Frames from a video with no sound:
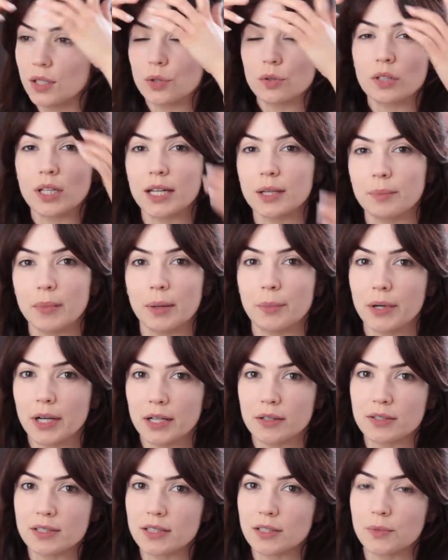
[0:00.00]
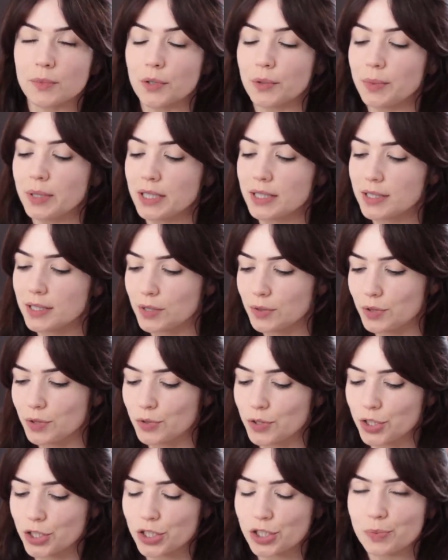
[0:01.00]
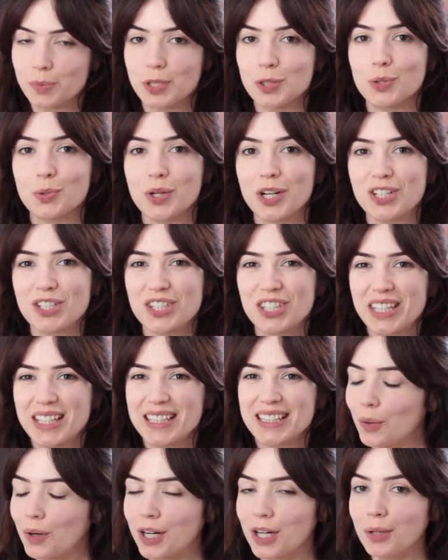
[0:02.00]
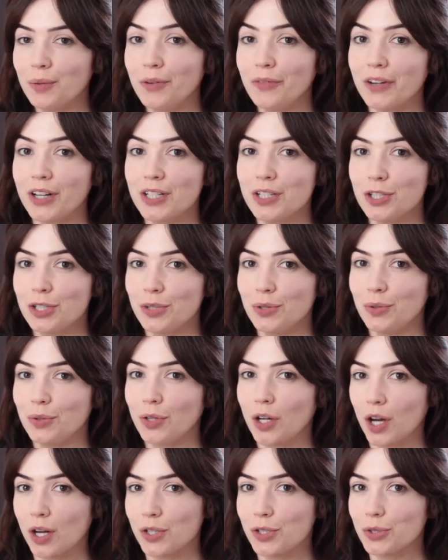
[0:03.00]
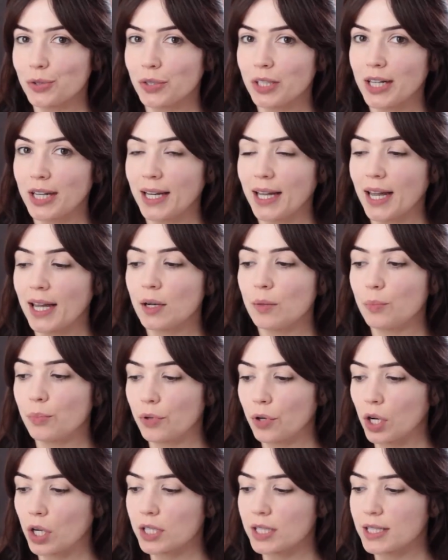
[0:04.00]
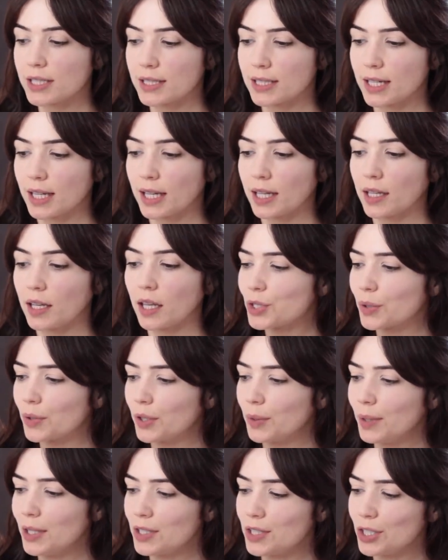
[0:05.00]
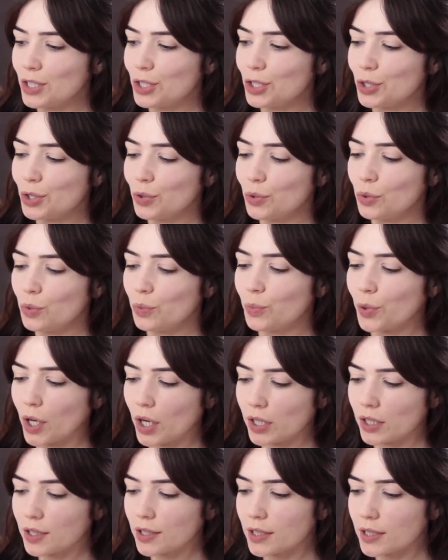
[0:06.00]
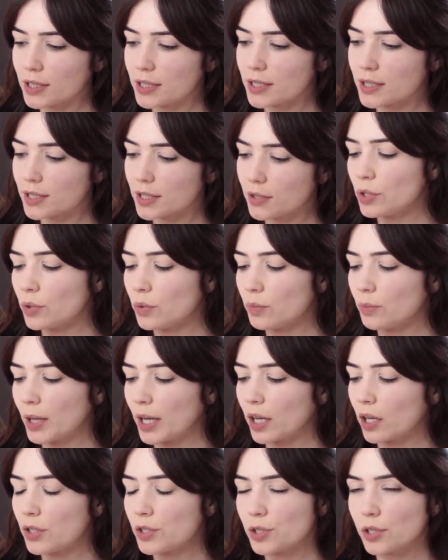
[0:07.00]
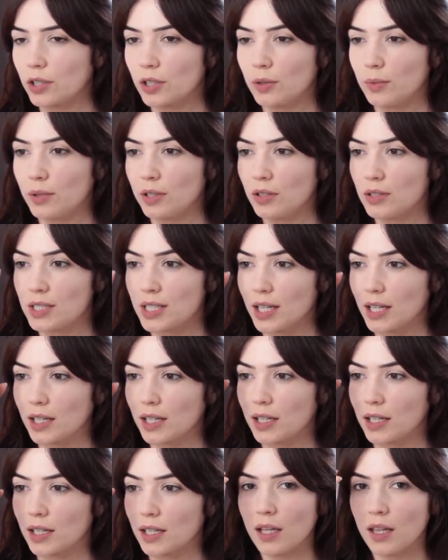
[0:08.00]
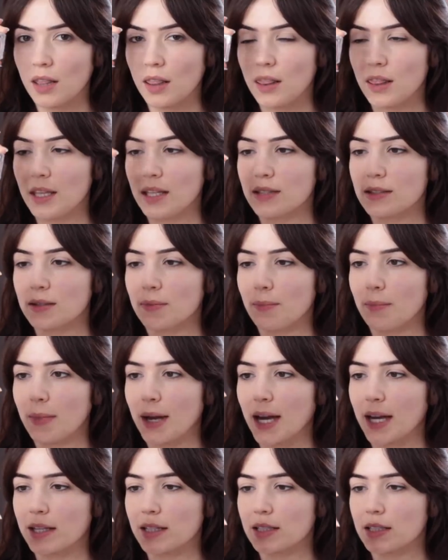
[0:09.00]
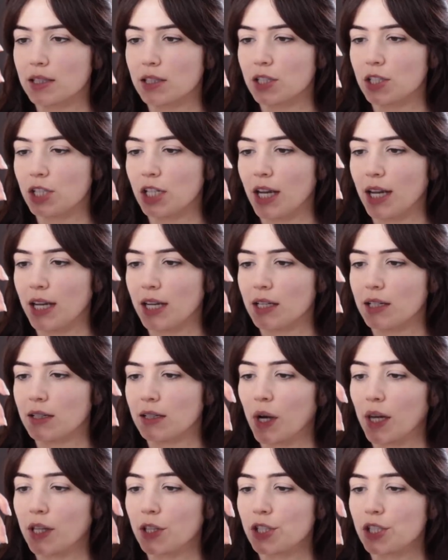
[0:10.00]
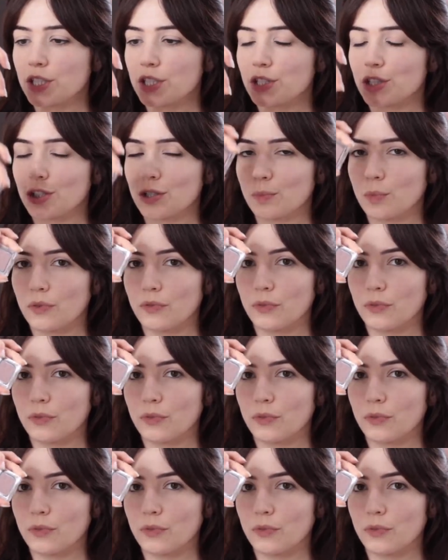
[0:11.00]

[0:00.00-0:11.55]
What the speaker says: don't like my brows at the moment, so don't judge me too harshly. We're gonna move on to contouring and bronzing. So I'm gonna be using two products. So my contour, I'm gonna be using this matte shade Wild Ginger number